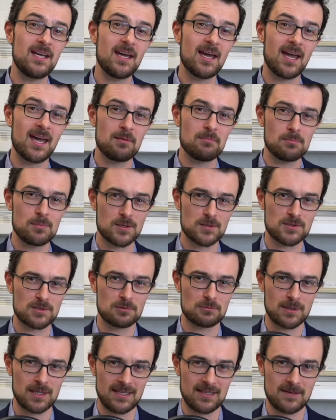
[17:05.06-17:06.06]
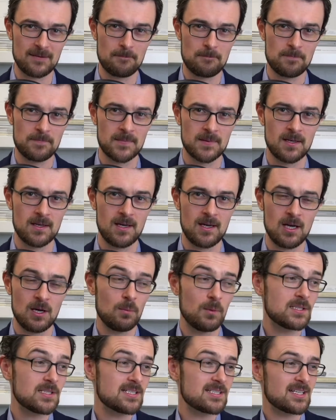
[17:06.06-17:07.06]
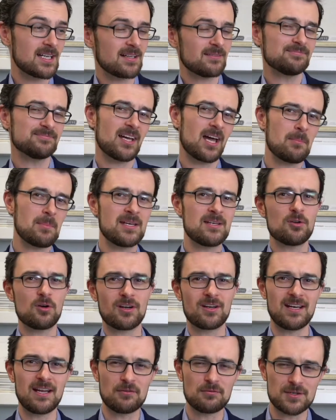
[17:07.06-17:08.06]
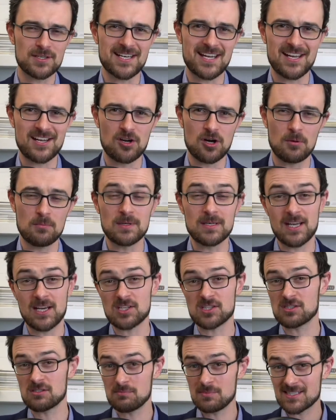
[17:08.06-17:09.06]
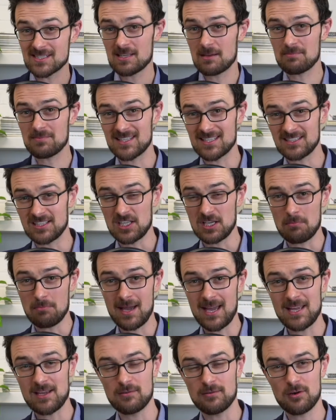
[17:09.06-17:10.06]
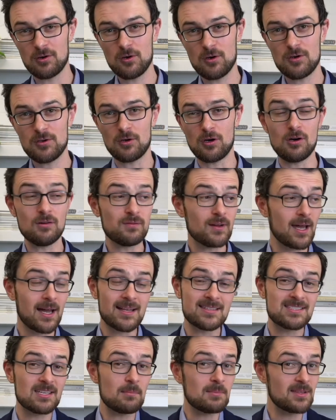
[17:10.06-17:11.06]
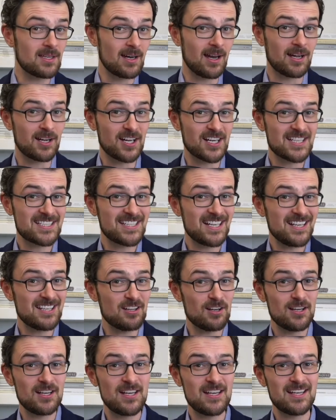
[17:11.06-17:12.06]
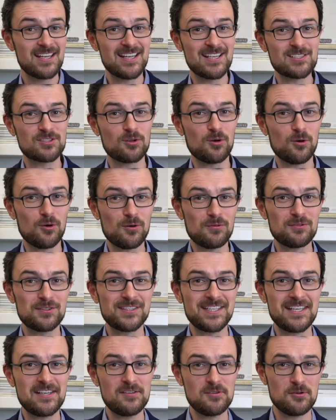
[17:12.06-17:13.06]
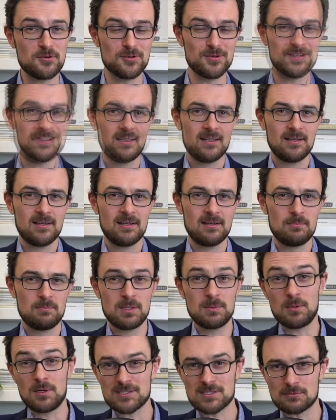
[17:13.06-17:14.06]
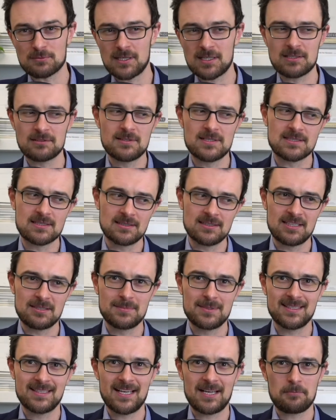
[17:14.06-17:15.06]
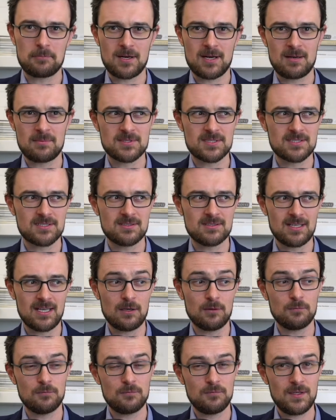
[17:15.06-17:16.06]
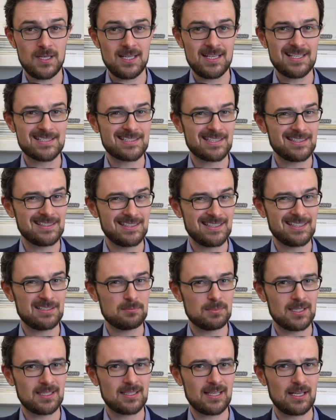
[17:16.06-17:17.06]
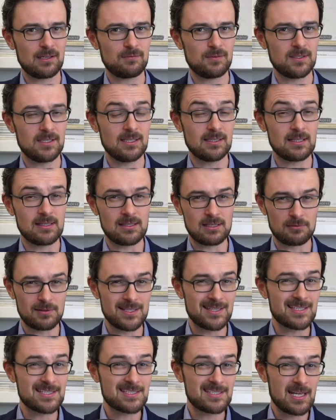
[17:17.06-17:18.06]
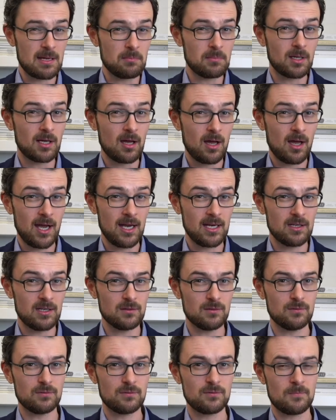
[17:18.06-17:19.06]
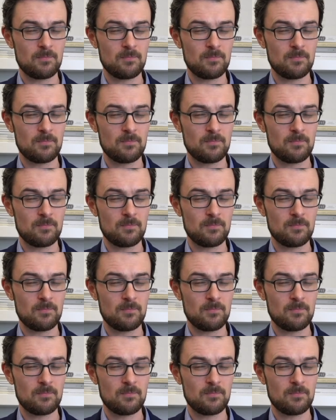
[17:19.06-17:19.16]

and mozzarella, which is not an everyday combination, but something that you may have heard of and something that I got to tell you is awfully good. But mozzarella is a little bit like Parmesan and fig is a little bit like vanilla. They're in the same kind of